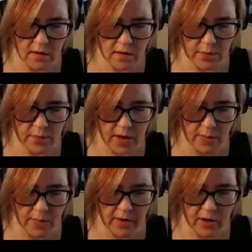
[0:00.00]
they're
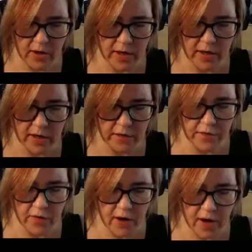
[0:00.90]
probably all going to get
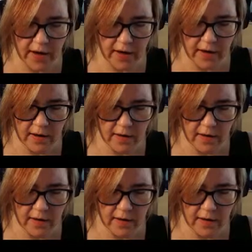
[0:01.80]
fried.